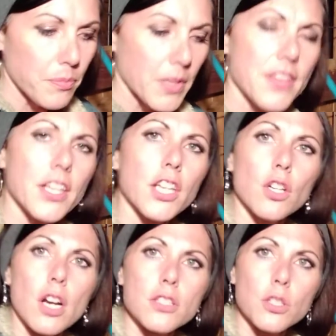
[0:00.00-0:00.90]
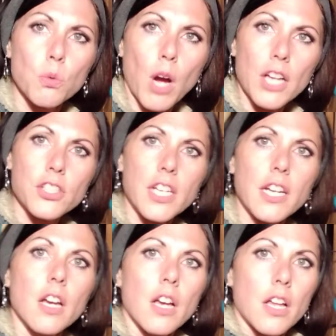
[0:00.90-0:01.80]
and that you're also watching
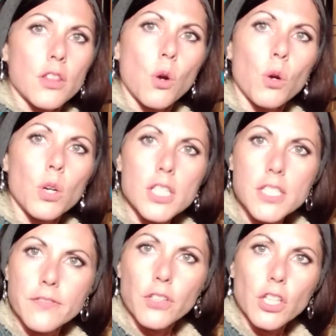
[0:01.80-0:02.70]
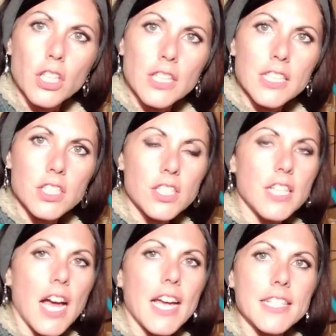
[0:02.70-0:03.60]
the horse for little
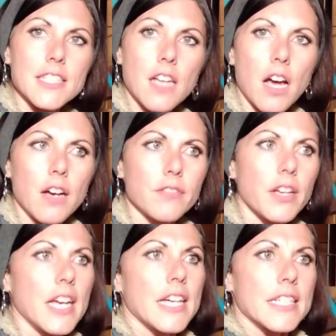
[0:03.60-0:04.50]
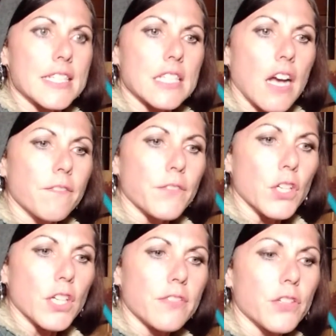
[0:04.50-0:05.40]
signs of discomfort.
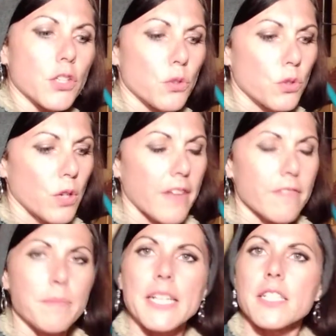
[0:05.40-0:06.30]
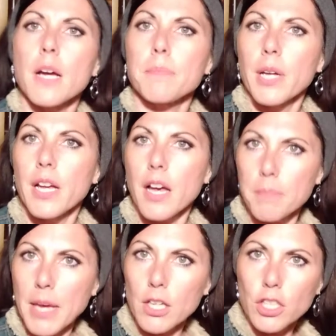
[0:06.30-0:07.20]
If you have picked up a
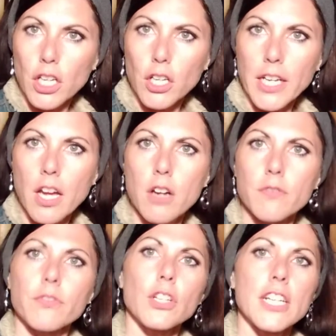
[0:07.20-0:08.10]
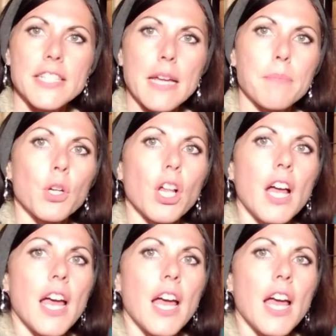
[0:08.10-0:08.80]
metal curry comb, for example,